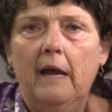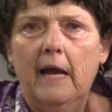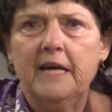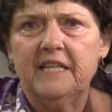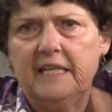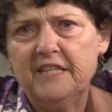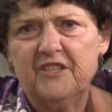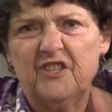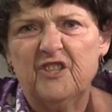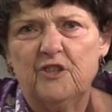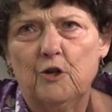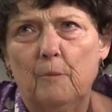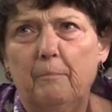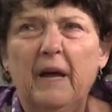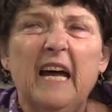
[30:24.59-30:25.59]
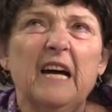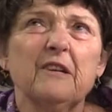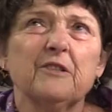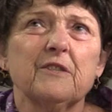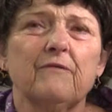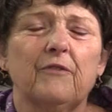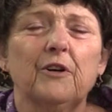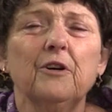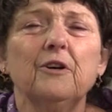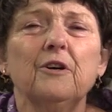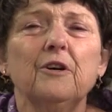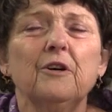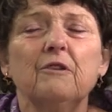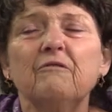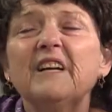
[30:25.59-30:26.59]
and kiss your bear's
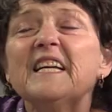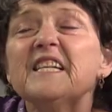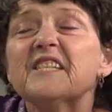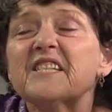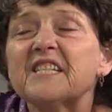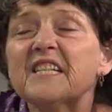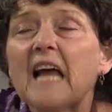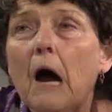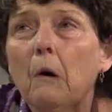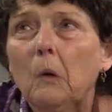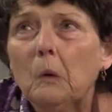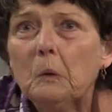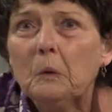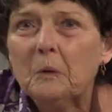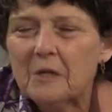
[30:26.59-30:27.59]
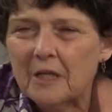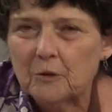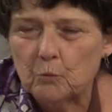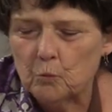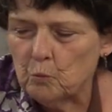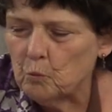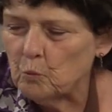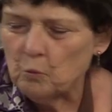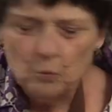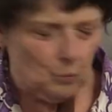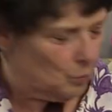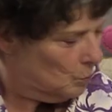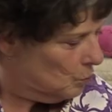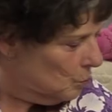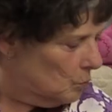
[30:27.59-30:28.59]
furry snout.
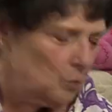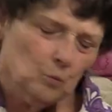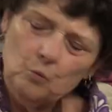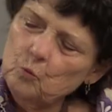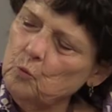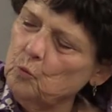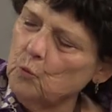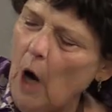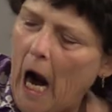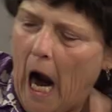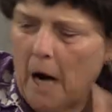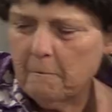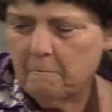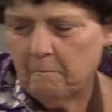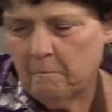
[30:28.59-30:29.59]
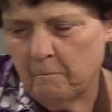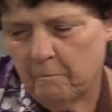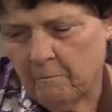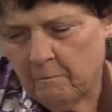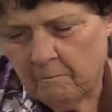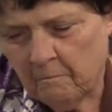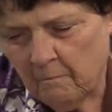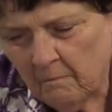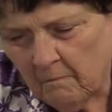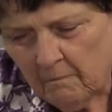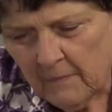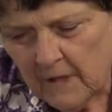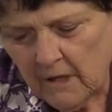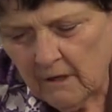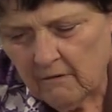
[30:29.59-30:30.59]
Mwah.
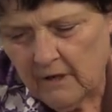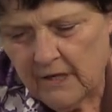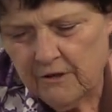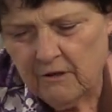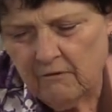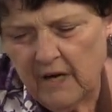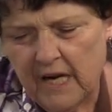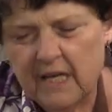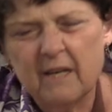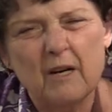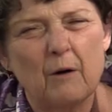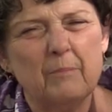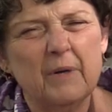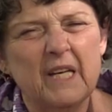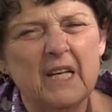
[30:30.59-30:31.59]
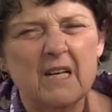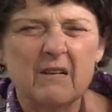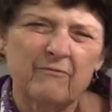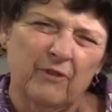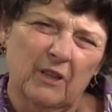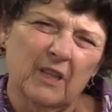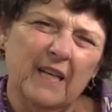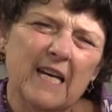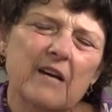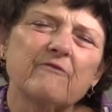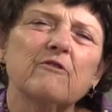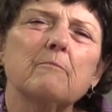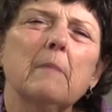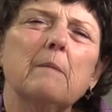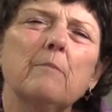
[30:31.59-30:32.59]
All right, you ready? Now be careful.
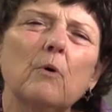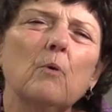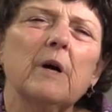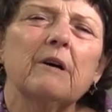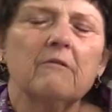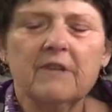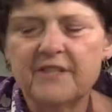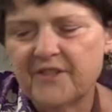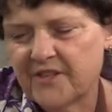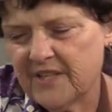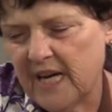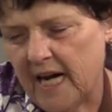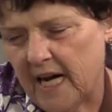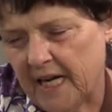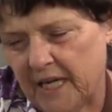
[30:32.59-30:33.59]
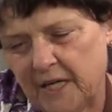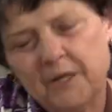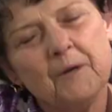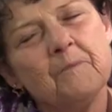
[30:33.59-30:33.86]
Again, remember we're inside.